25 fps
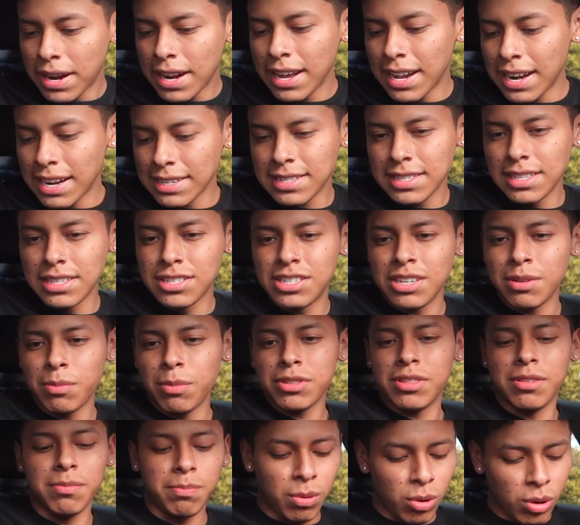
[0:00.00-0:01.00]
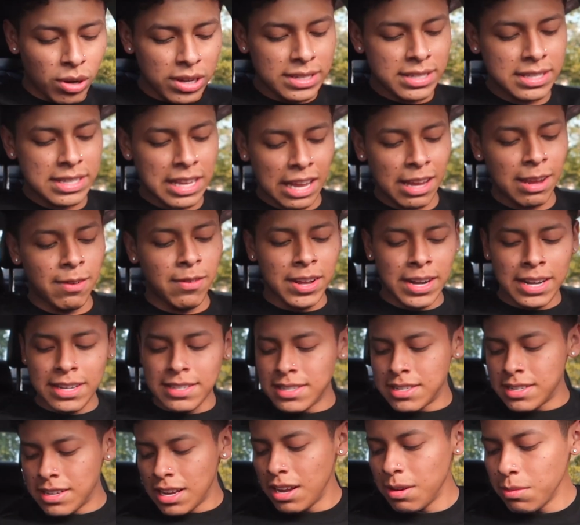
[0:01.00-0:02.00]
to head out to the gym with the boys, David
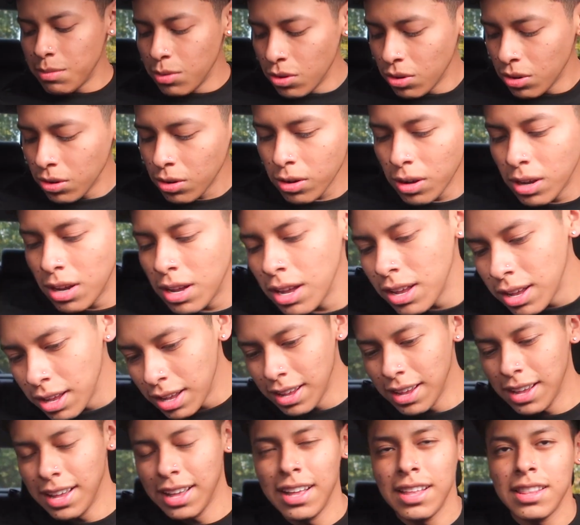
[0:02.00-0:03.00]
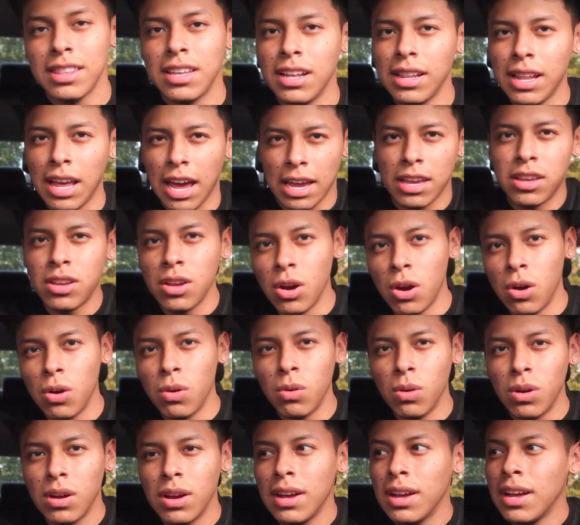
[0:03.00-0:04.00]
and Samuel. They're like,
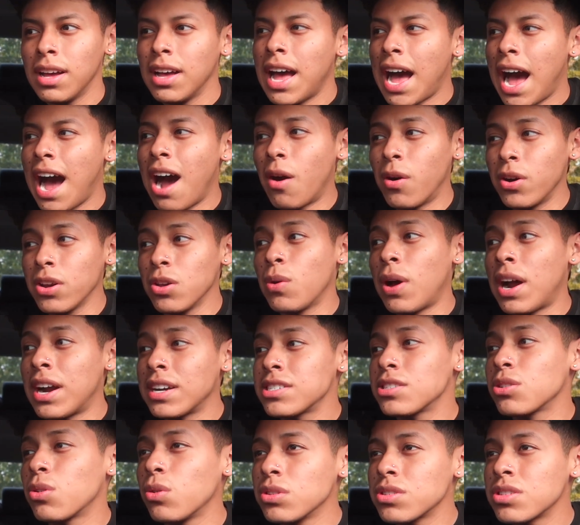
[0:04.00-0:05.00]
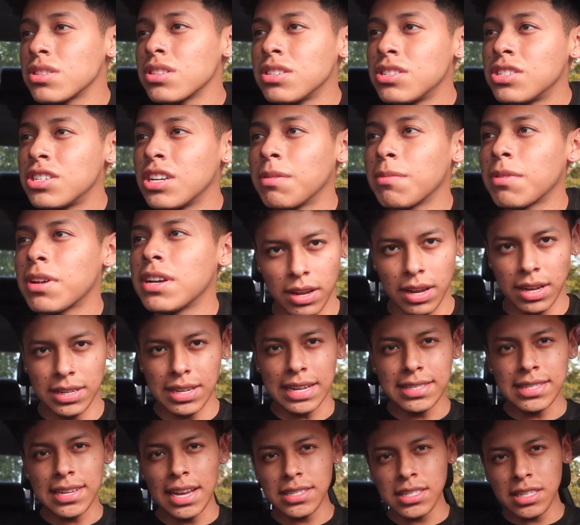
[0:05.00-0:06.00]
yo, how are you actually going to the gym? Because
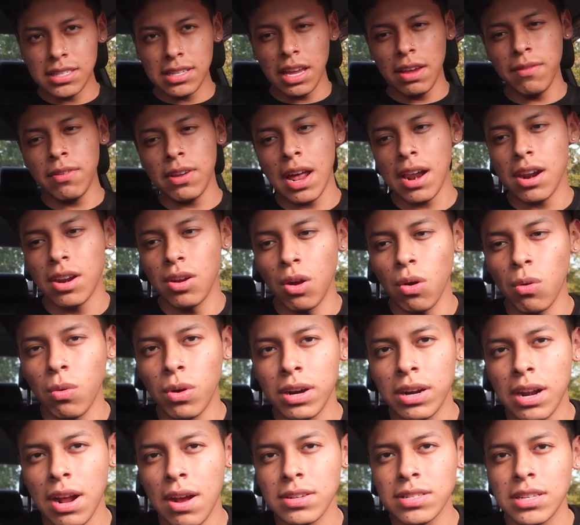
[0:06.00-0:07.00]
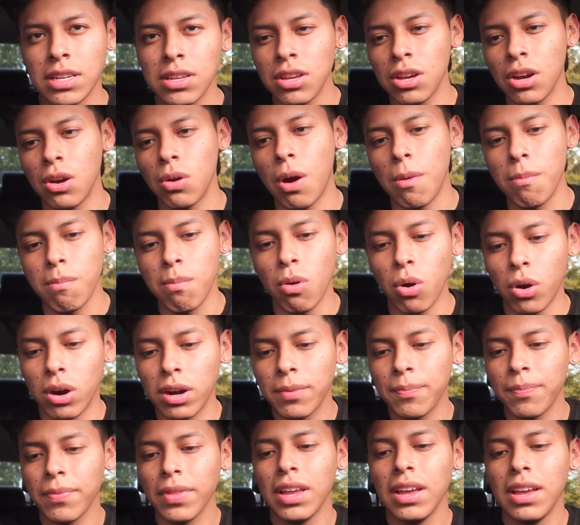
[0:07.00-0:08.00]
I texted David out of nowhere and I was like, yo, I'm
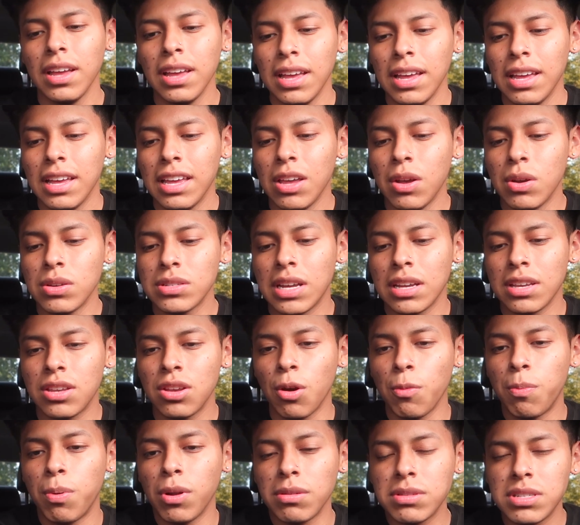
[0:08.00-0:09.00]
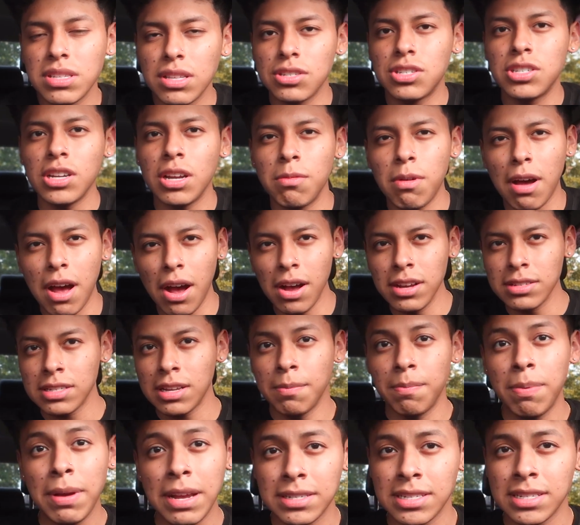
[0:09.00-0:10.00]
bored. He was like, yo, pull up to the gym. I was
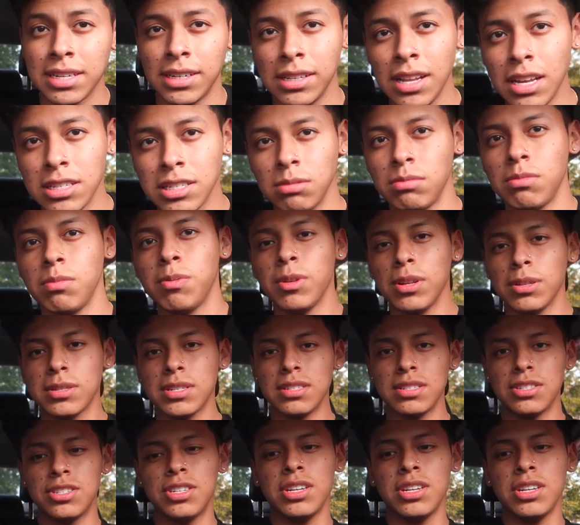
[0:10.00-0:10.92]
like, bet, say less, I'm gonna pull up to the